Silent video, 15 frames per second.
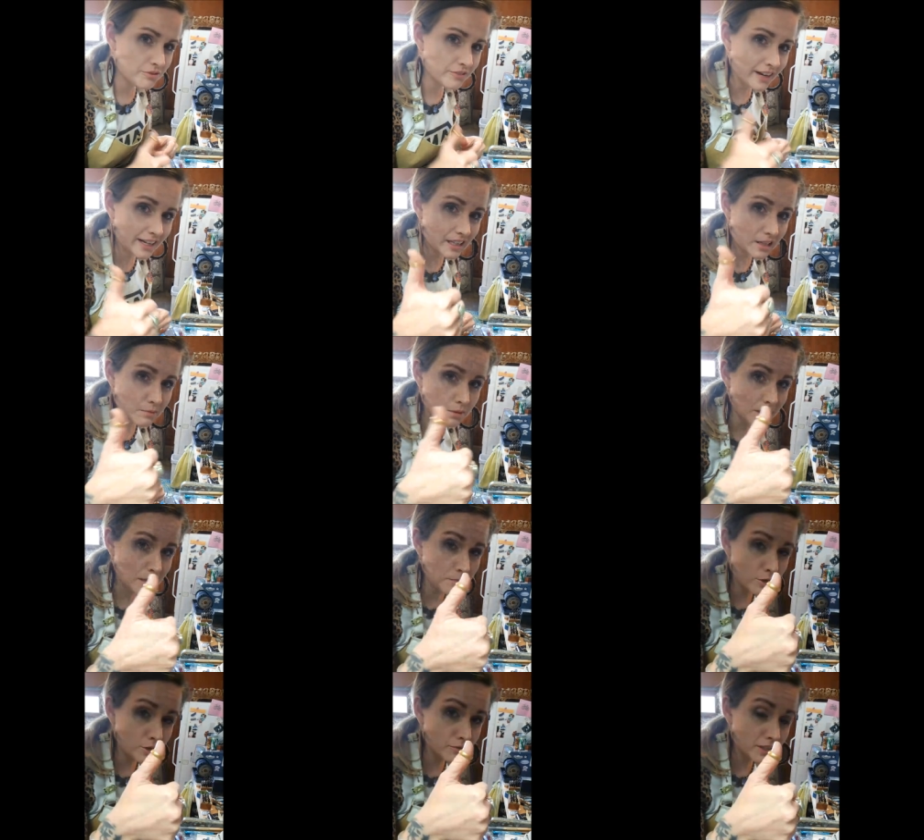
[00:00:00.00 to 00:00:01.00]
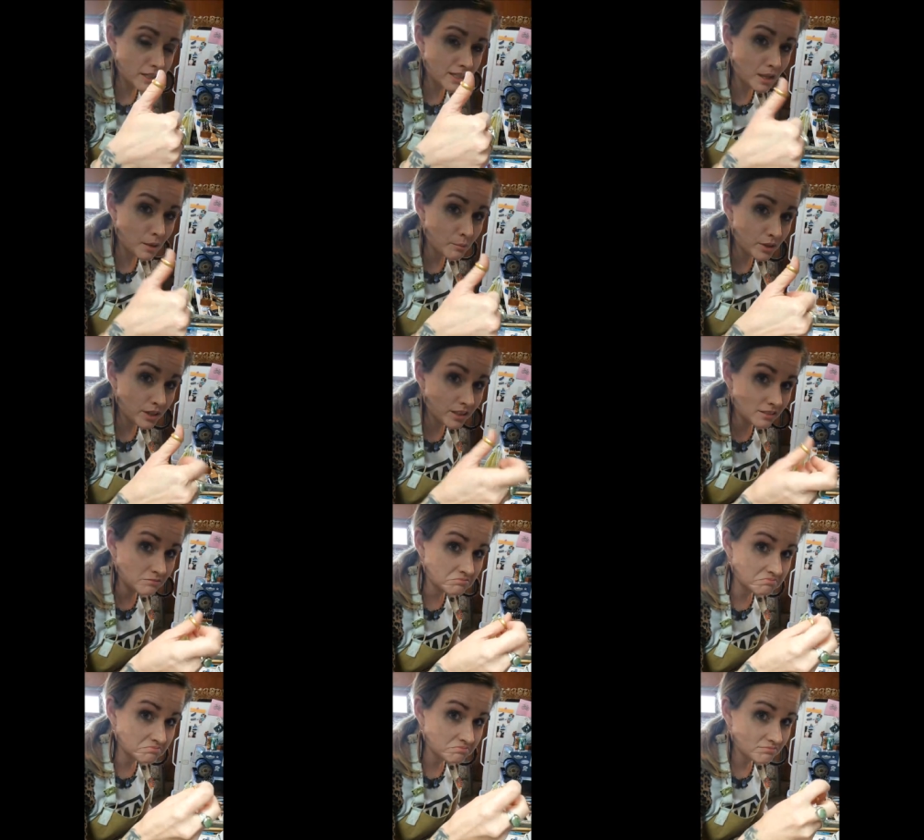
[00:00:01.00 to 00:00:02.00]
finally be my perfect thumb ring.
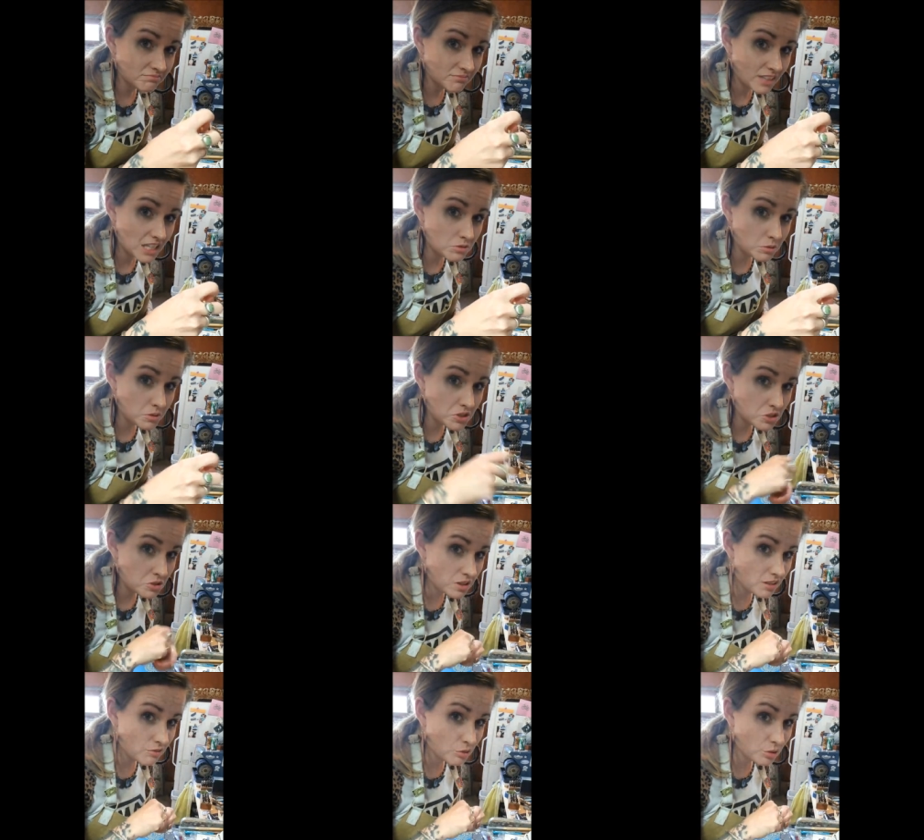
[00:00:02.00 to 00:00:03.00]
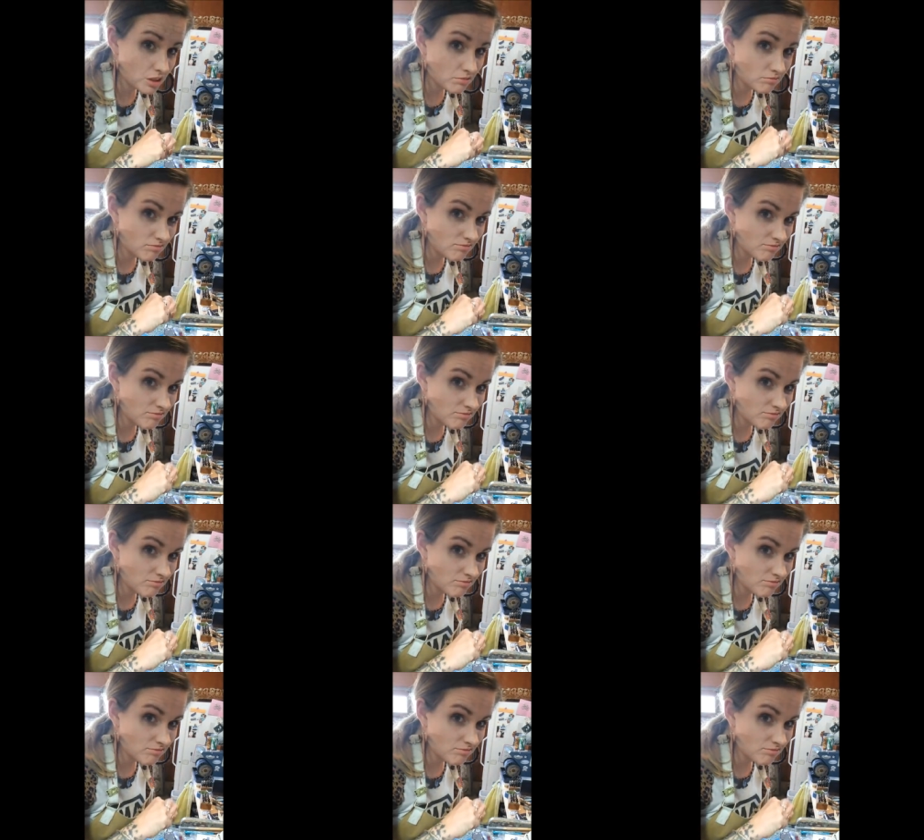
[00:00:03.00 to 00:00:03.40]
That's what we're shooting for.